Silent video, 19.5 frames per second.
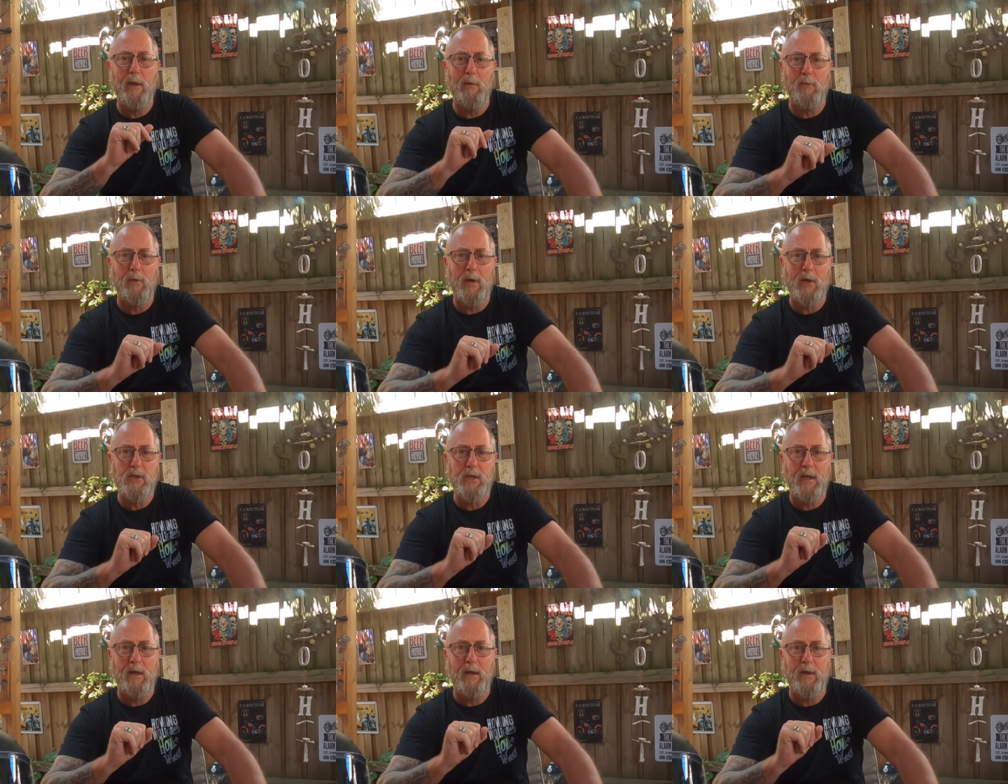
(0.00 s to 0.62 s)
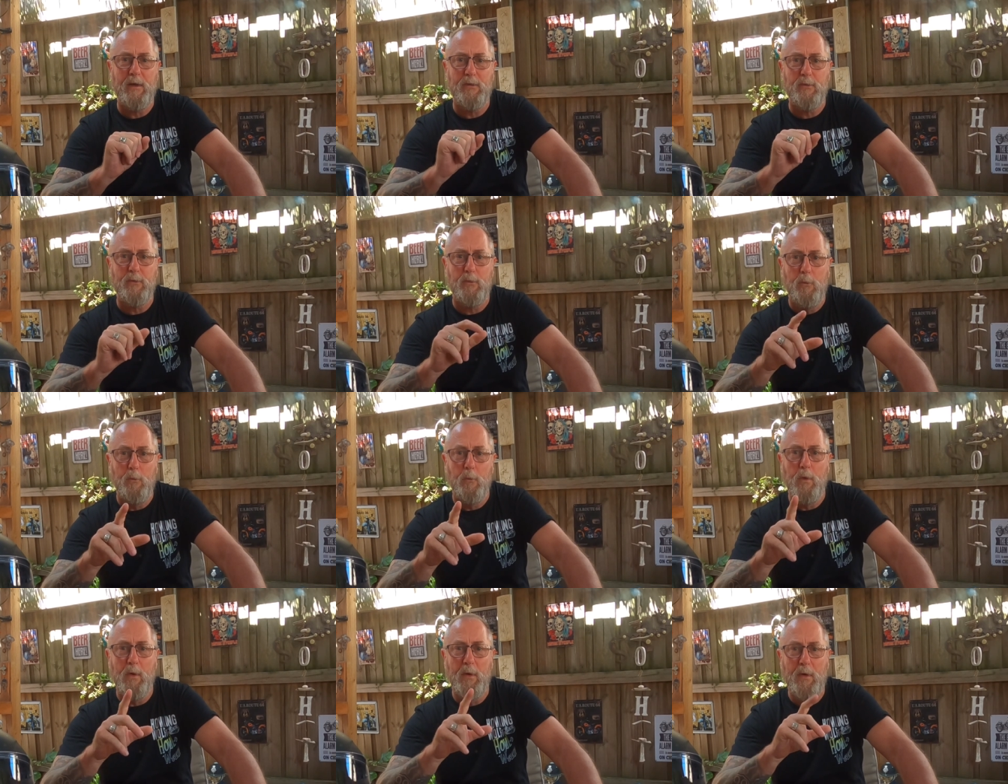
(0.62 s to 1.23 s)
Outrush Rs
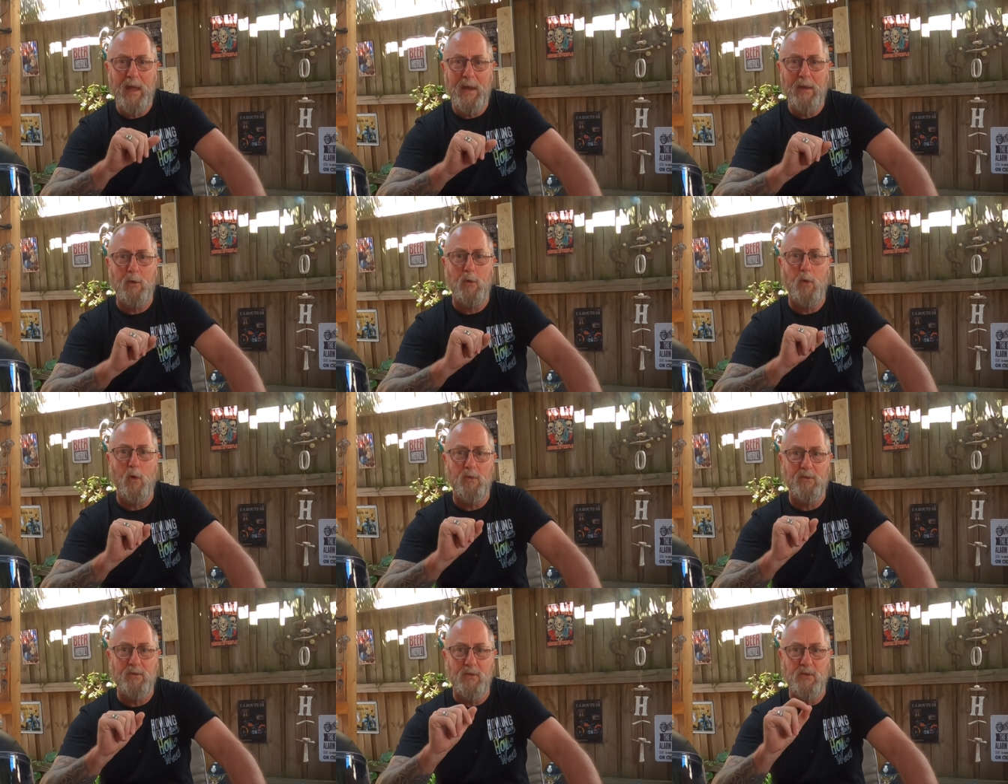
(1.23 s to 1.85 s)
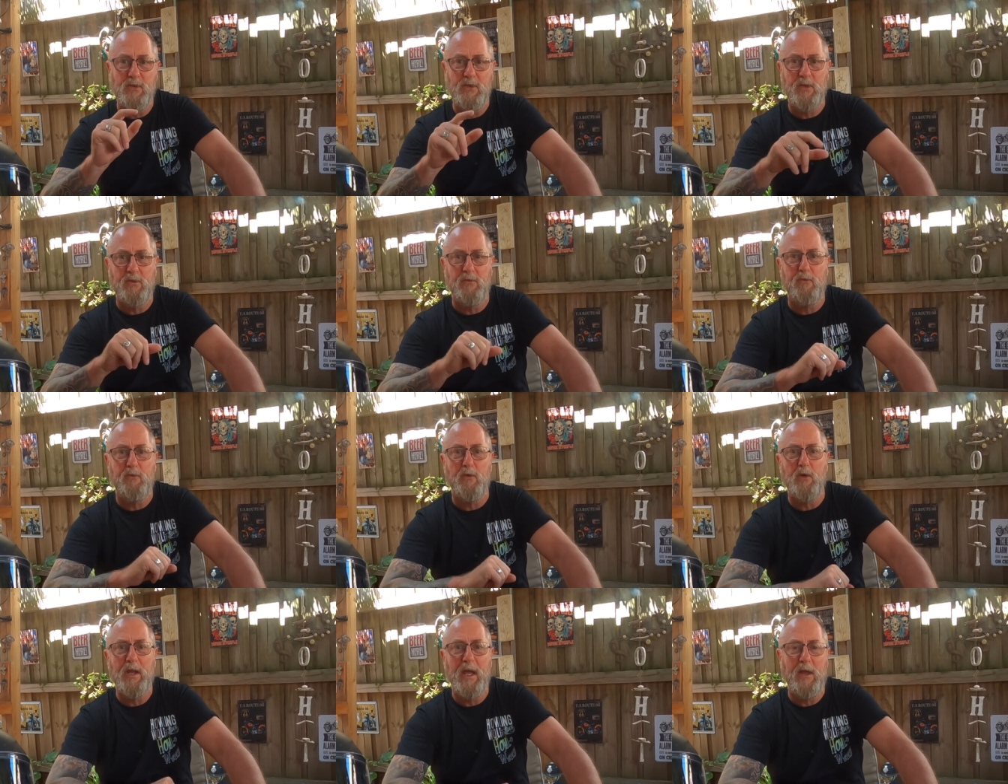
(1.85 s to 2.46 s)
were going to cost us
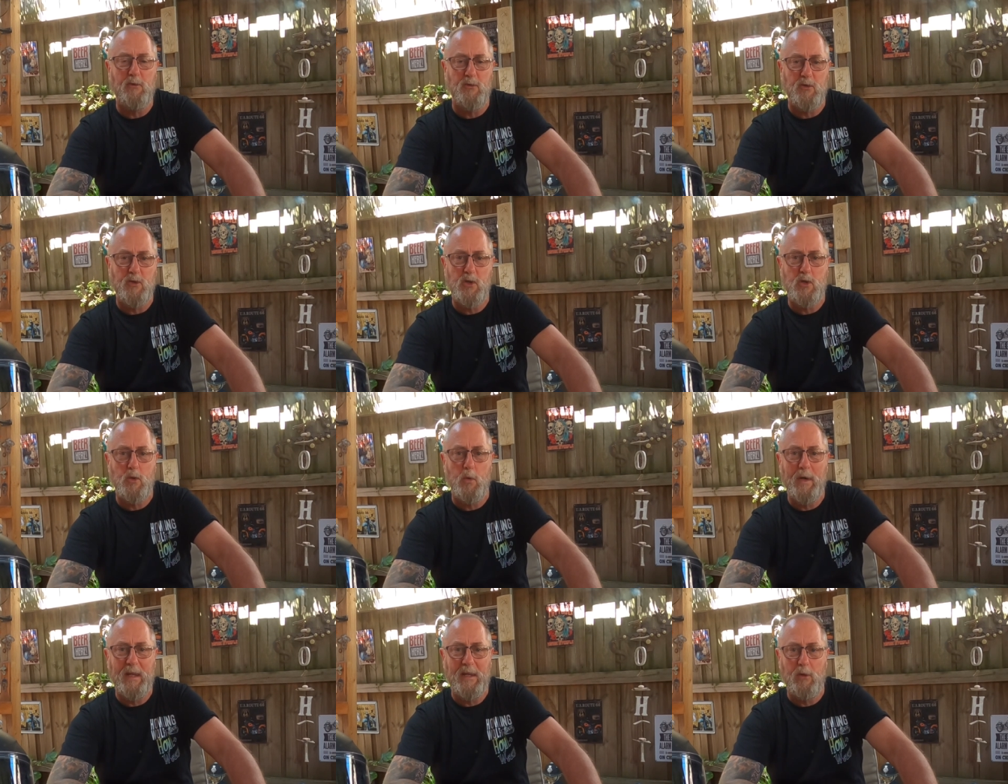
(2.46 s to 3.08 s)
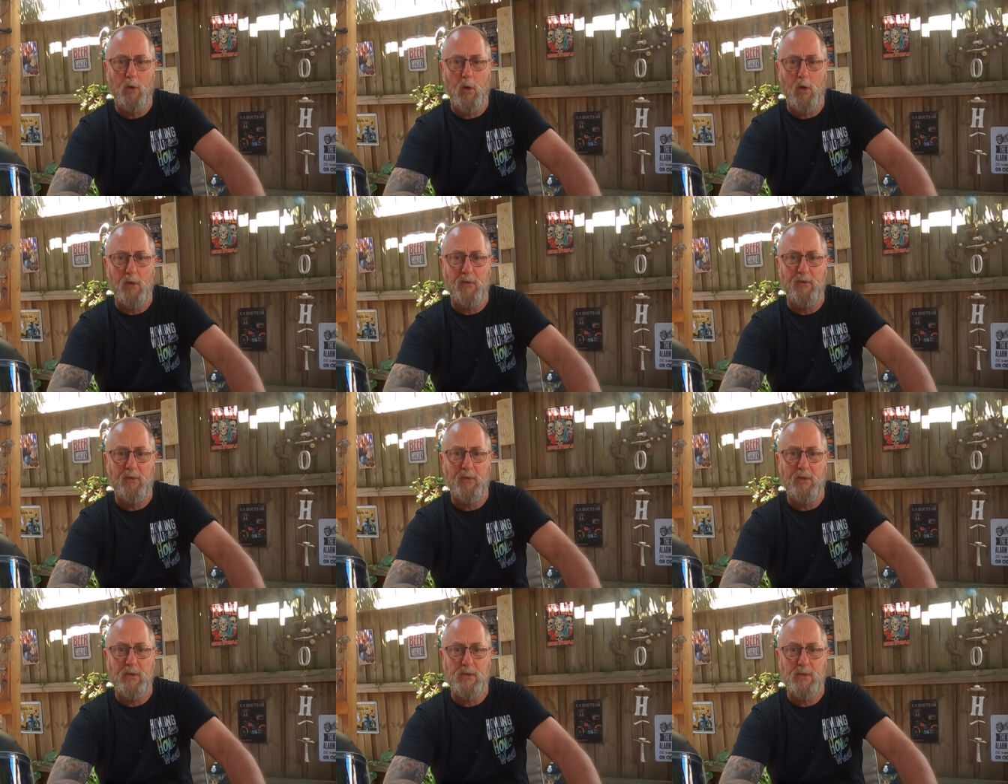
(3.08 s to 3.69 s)
just
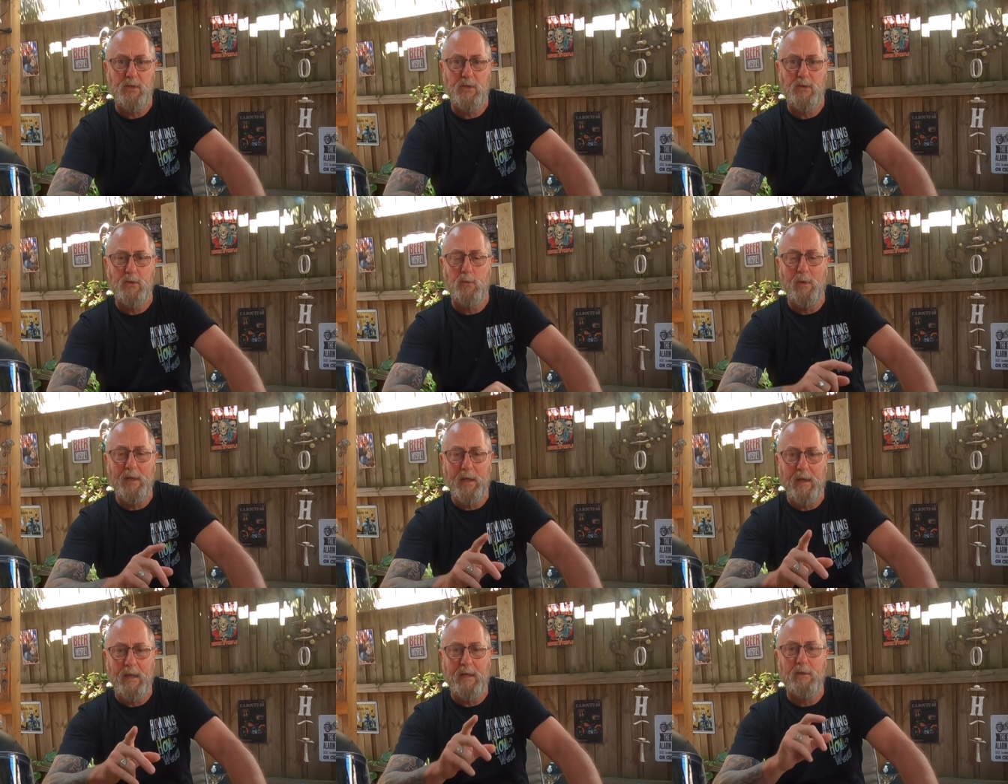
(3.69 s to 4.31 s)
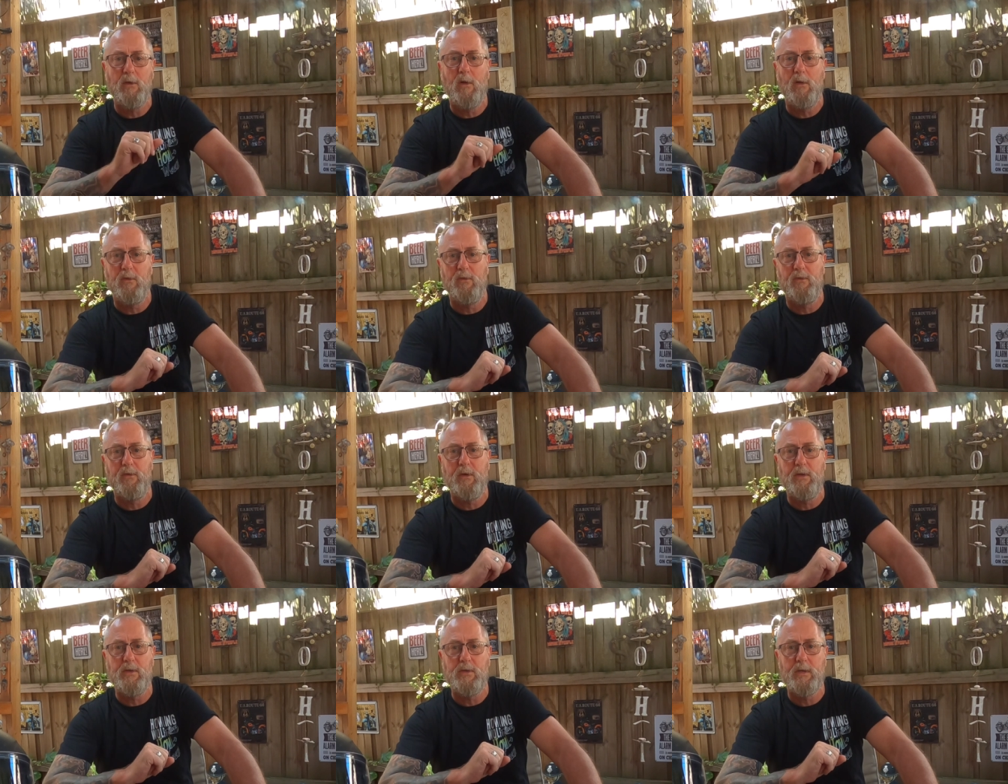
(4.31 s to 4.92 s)
$320 each,
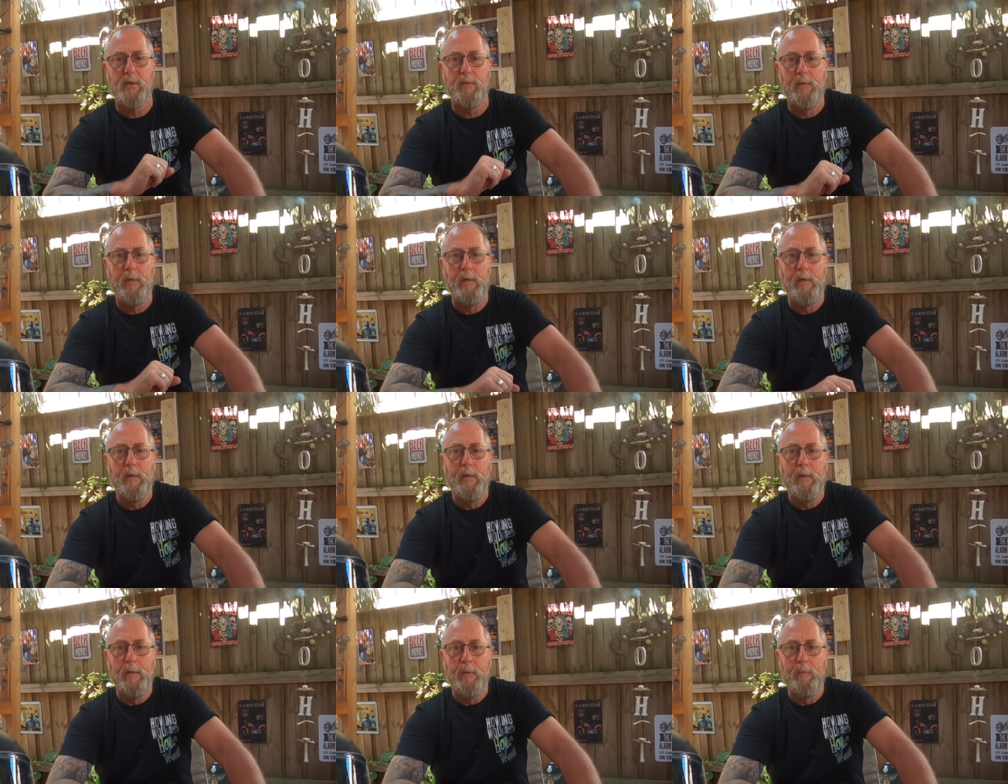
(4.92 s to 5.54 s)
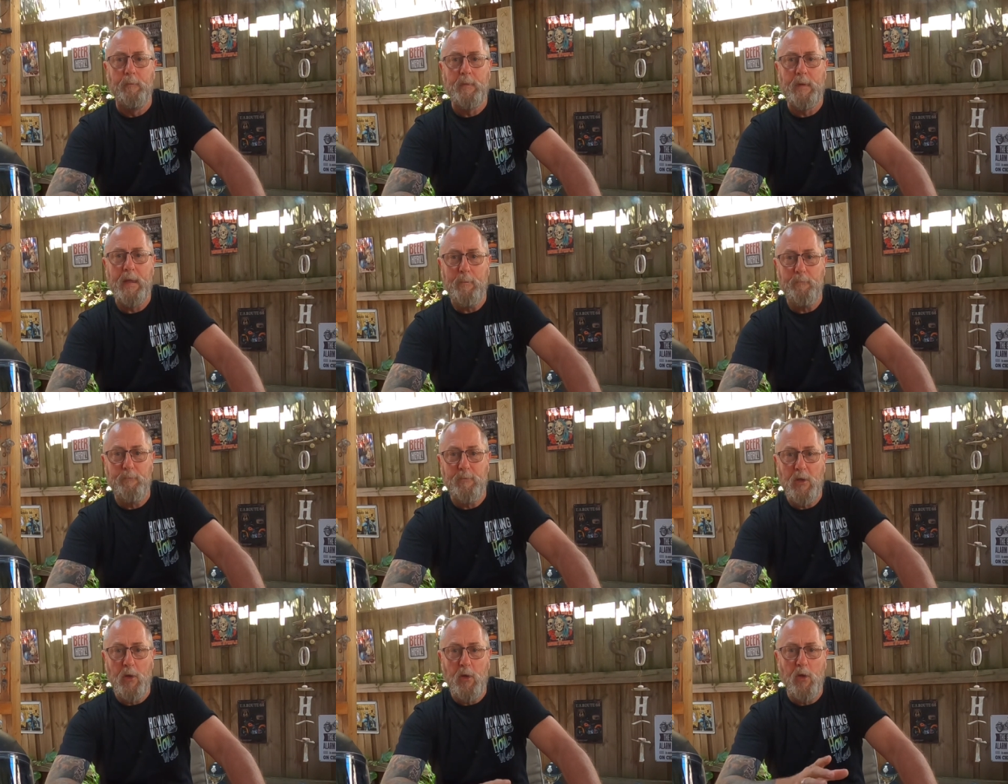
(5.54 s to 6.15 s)
$28 each.
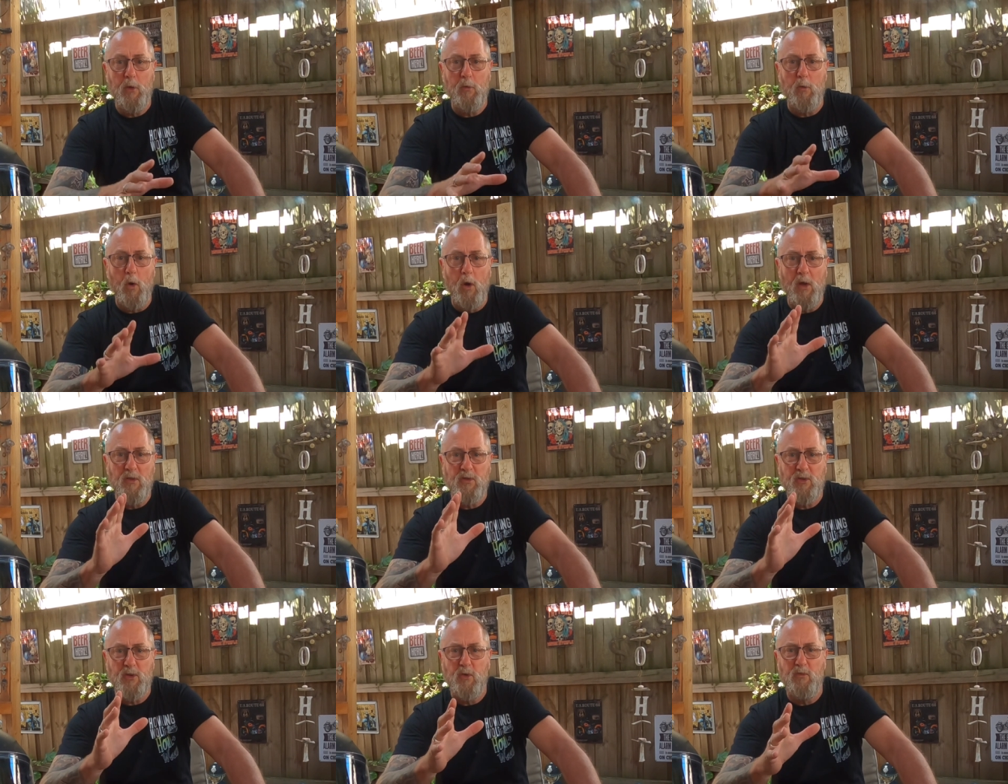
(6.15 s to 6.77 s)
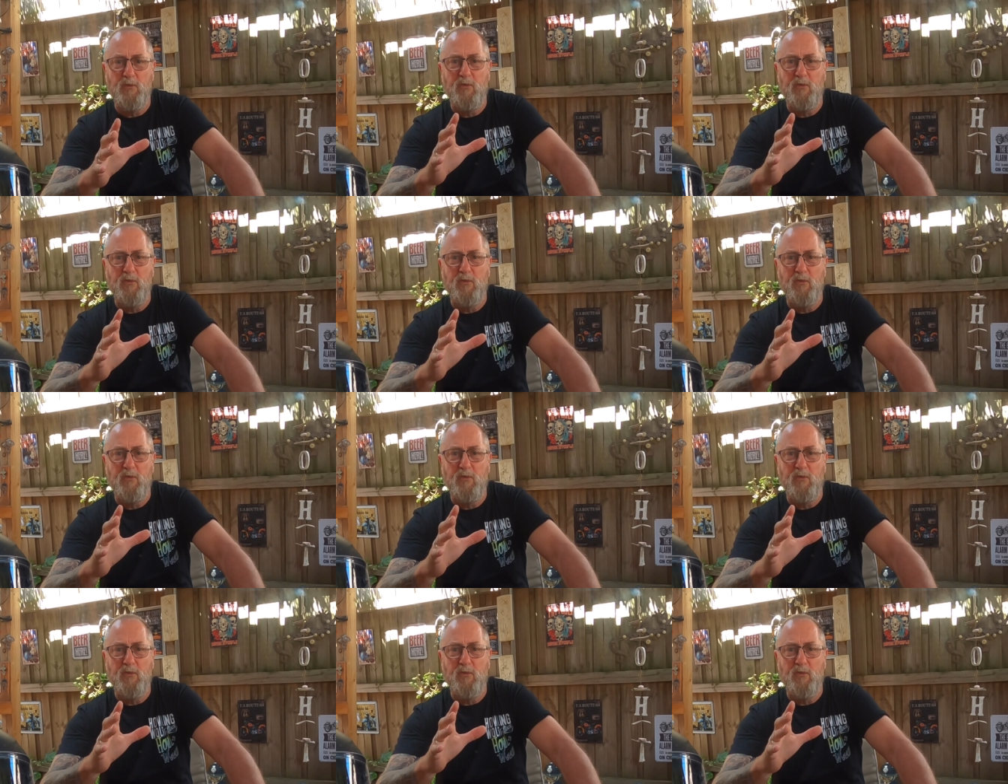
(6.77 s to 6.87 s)
Yep, you heard right, two